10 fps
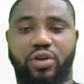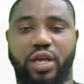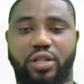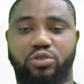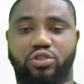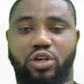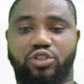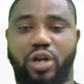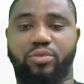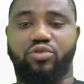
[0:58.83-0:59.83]
forget to
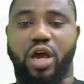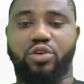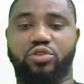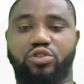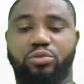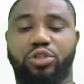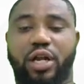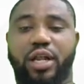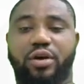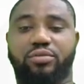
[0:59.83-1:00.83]
subscribe to our YouTube
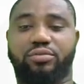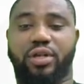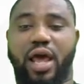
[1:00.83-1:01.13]
channel,